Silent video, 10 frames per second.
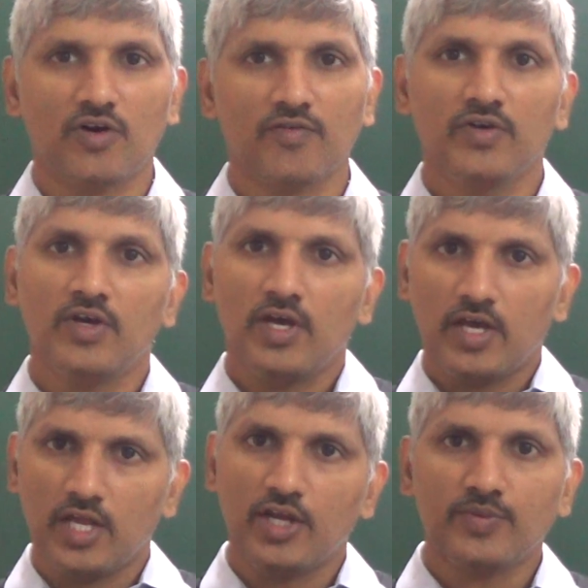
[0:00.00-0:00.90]
of
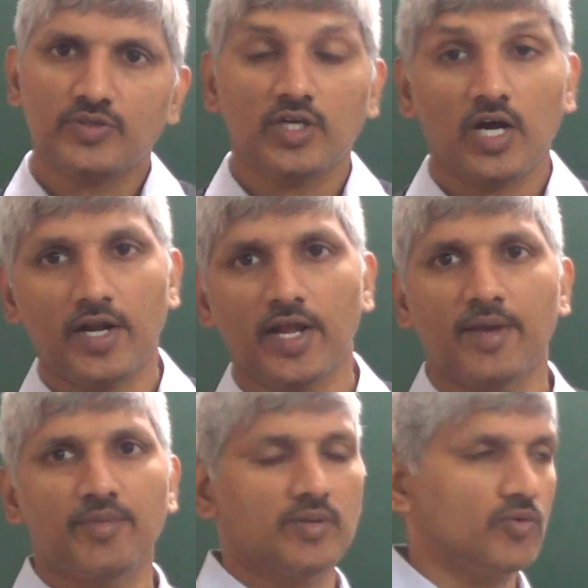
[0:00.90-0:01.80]
ellipse and
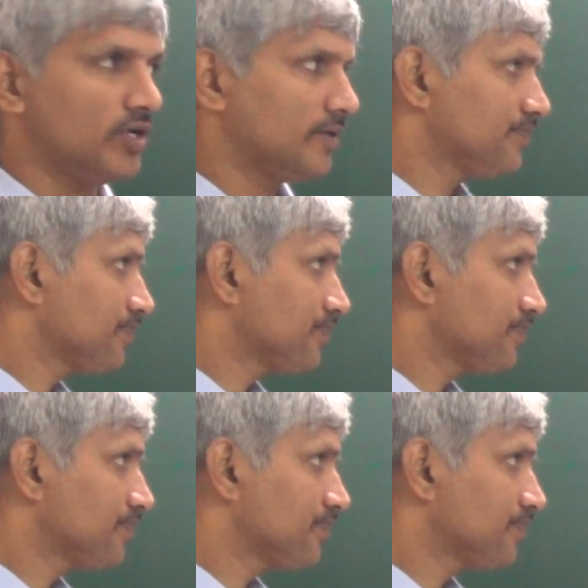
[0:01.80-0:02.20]
hyperbola.